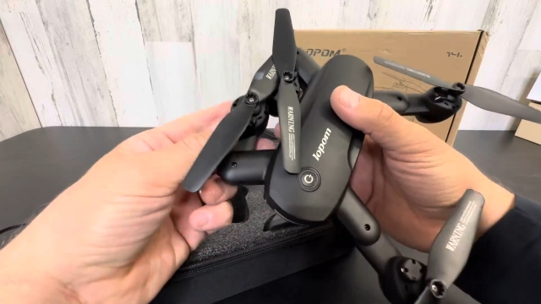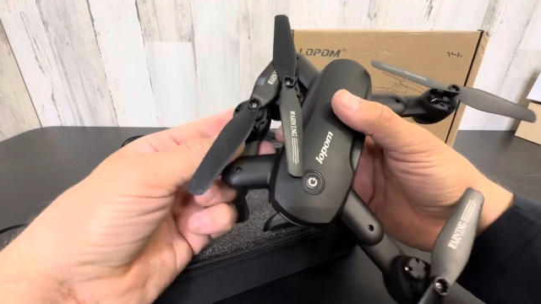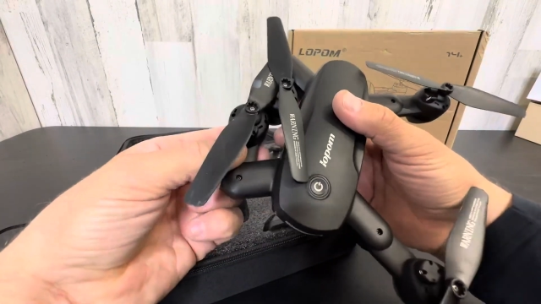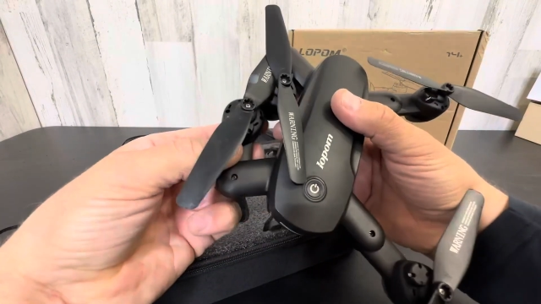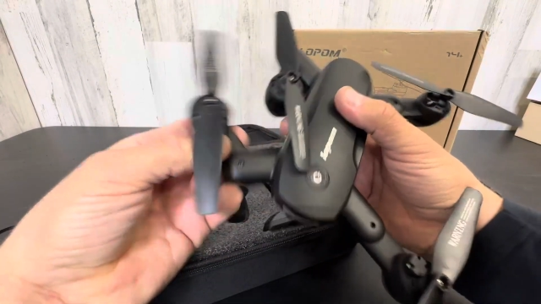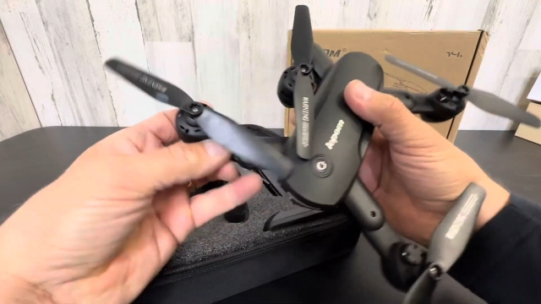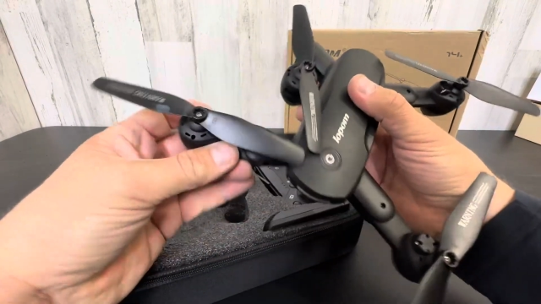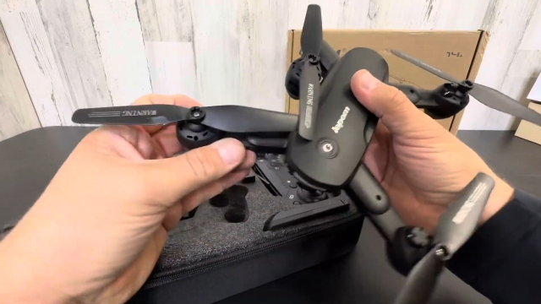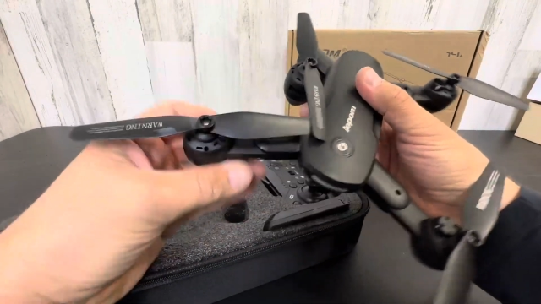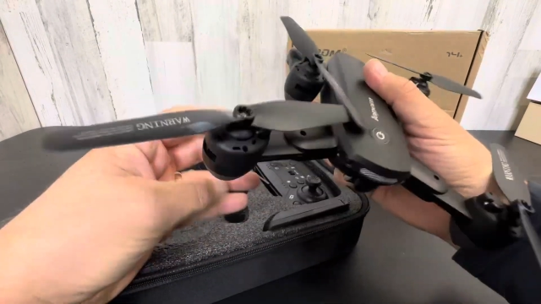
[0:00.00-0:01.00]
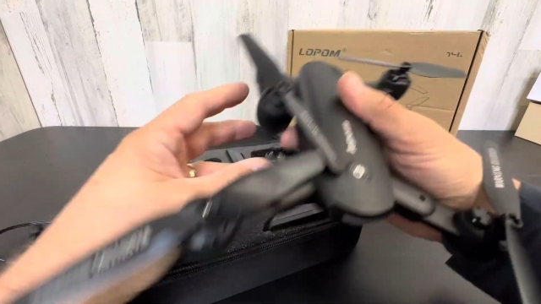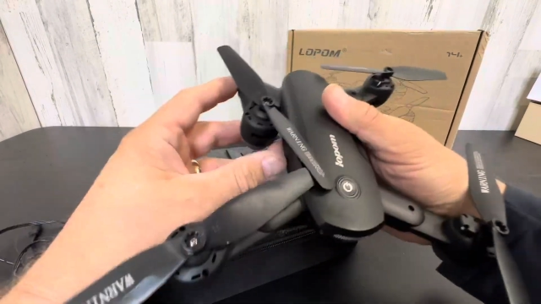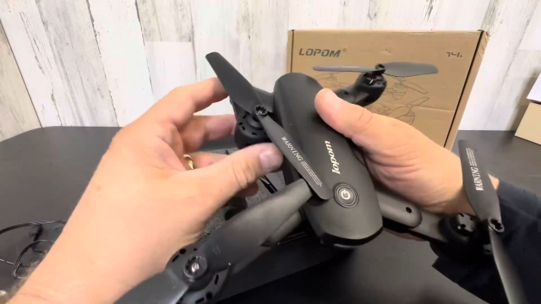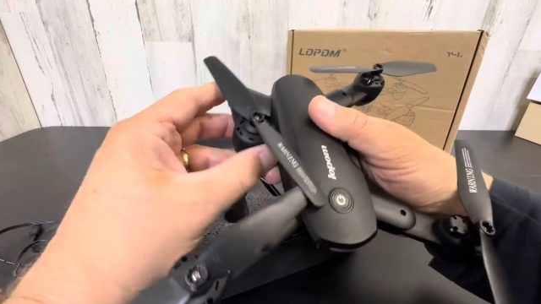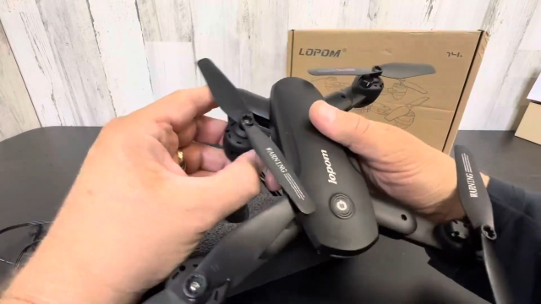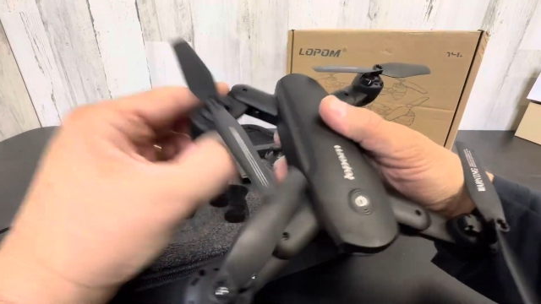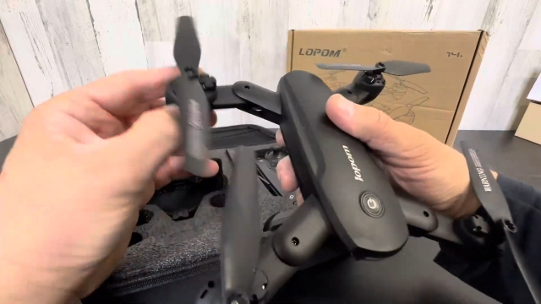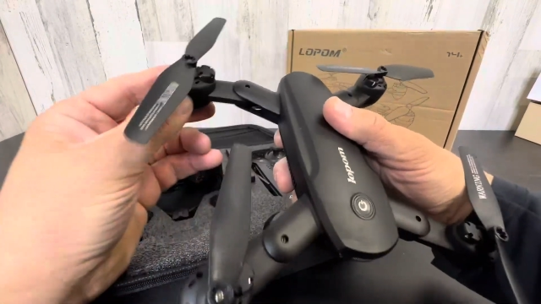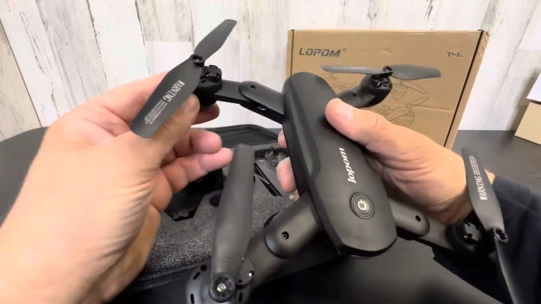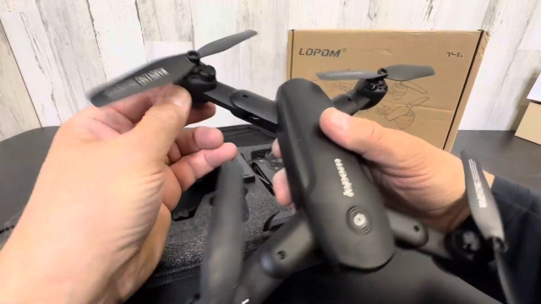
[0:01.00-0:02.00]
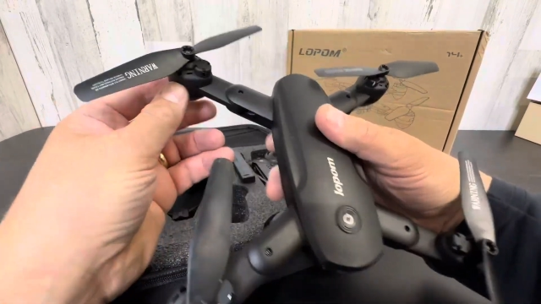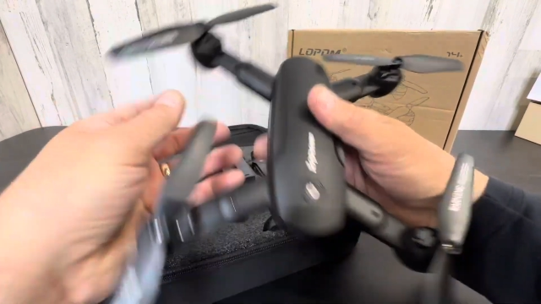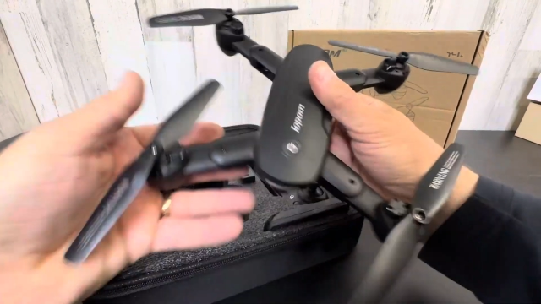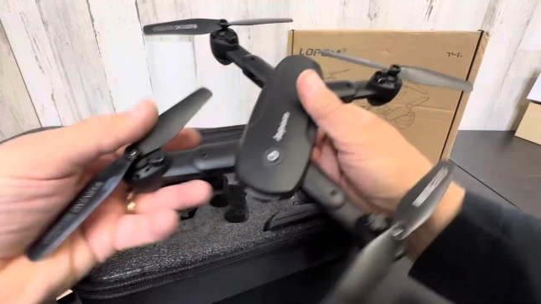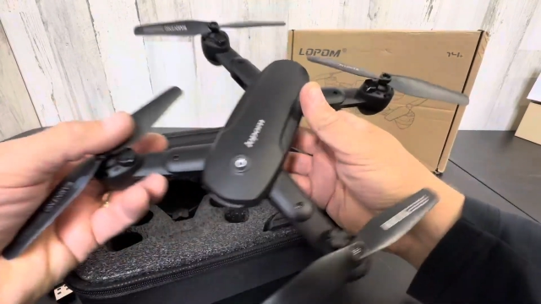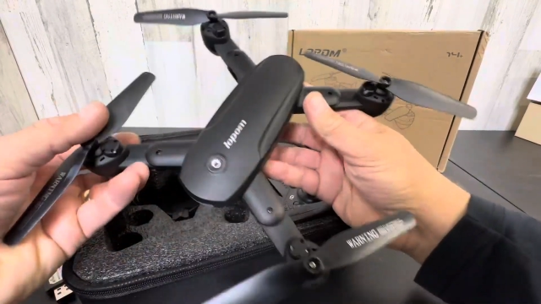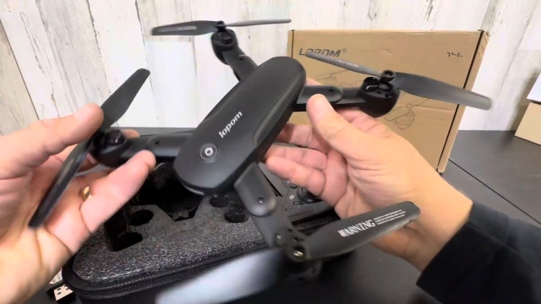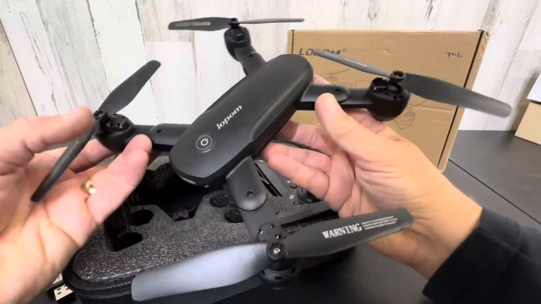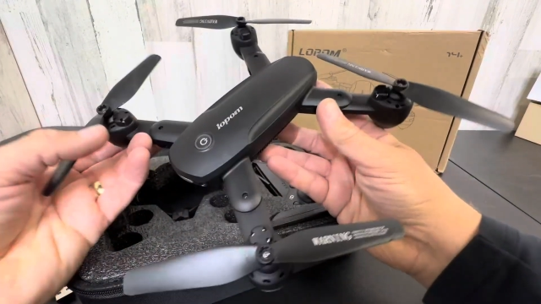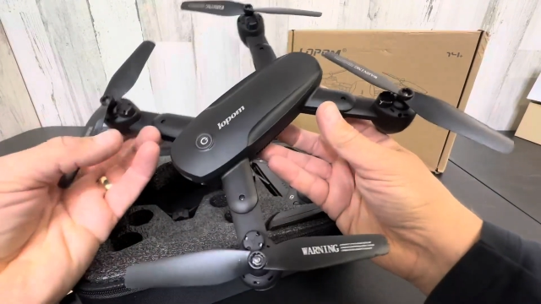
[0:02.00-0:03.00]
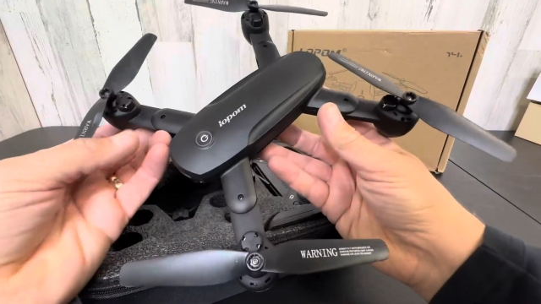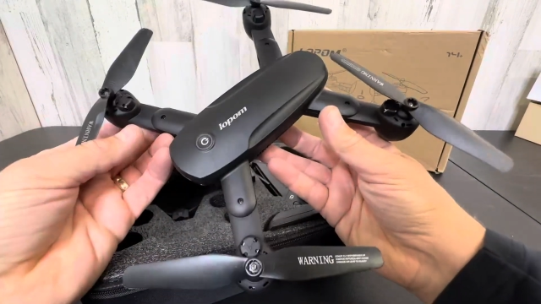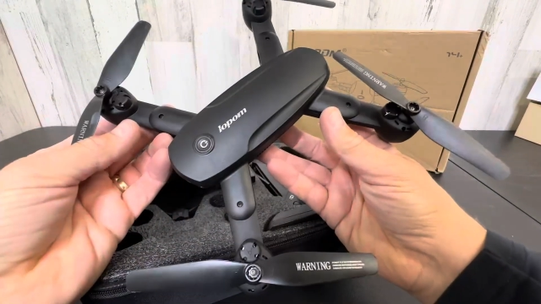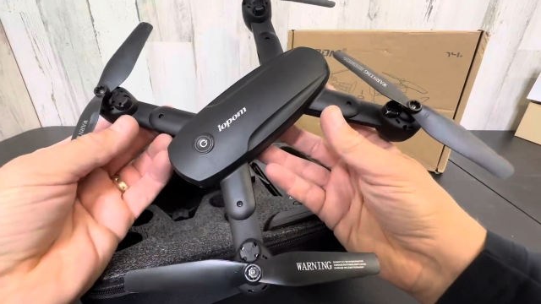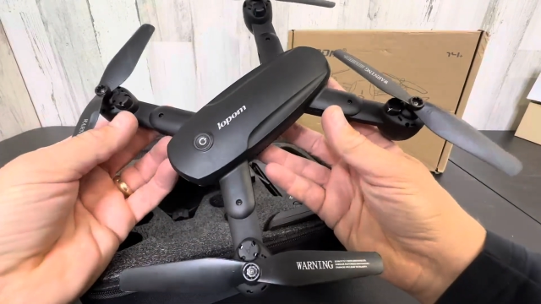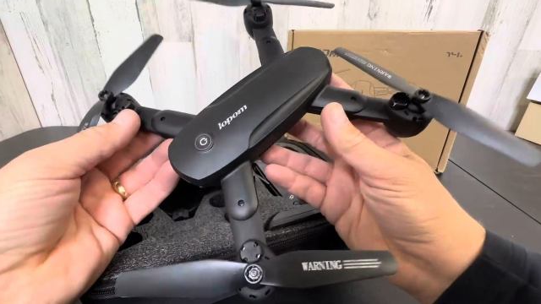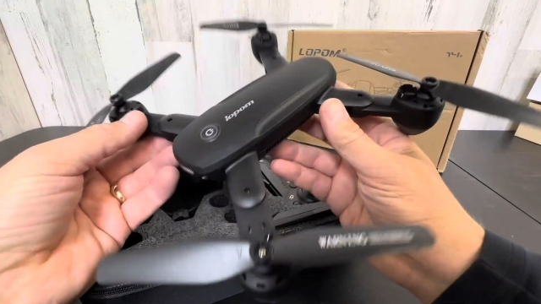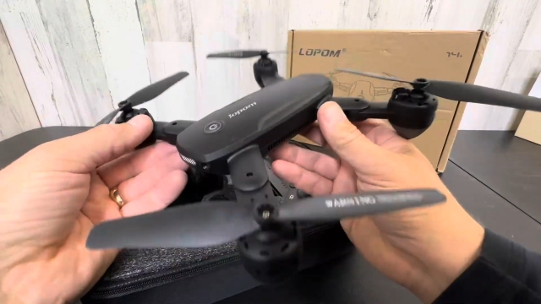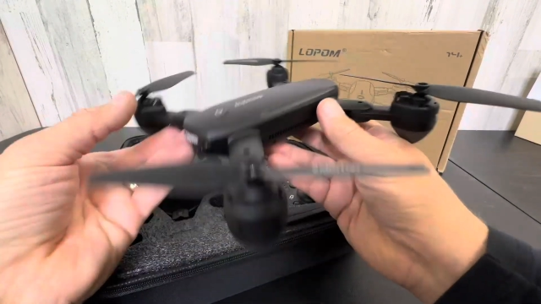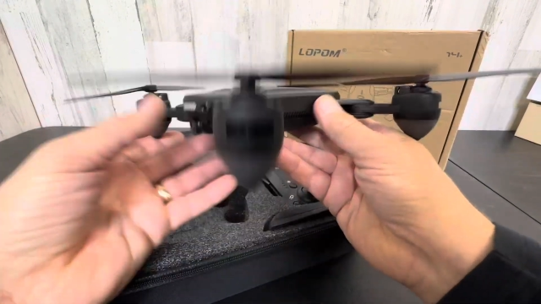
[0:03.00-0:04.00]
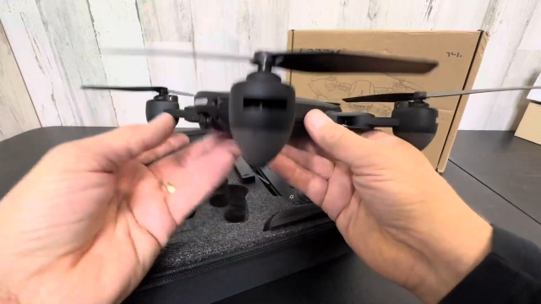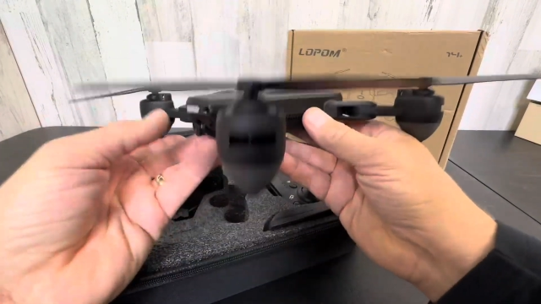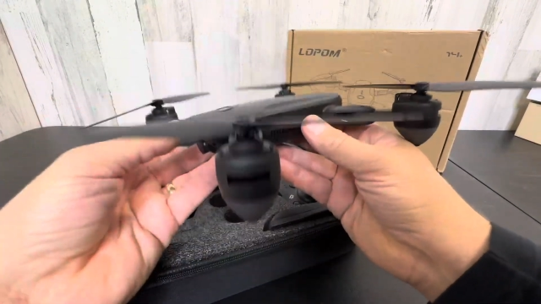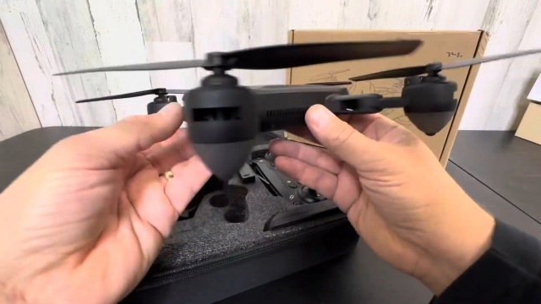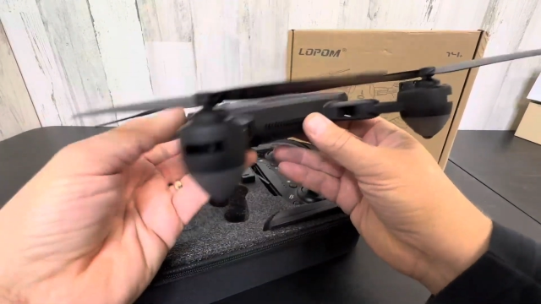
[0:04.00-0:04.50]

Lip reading: No face is visible, so there are no lips to read.